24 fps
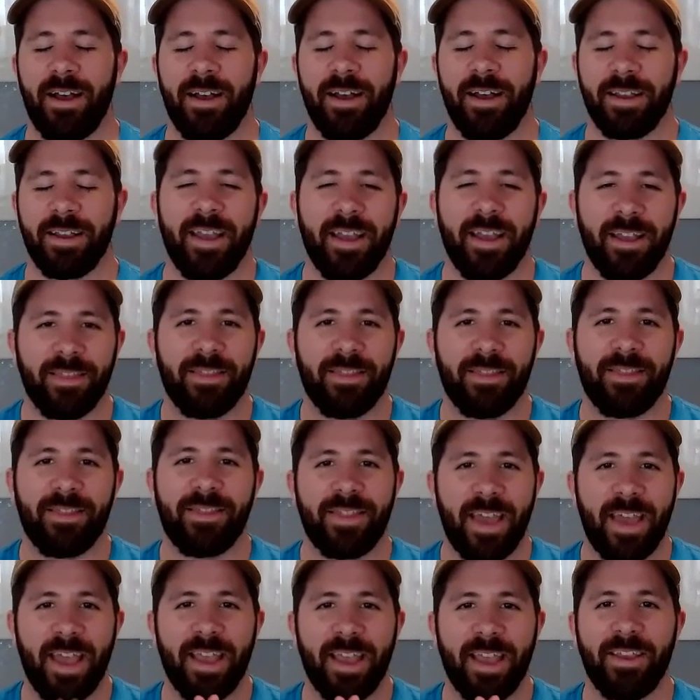Again,
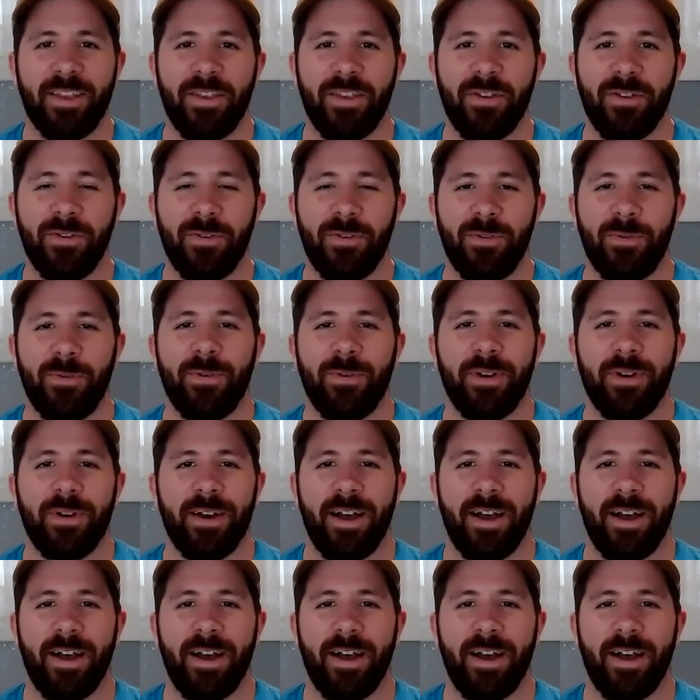thank you.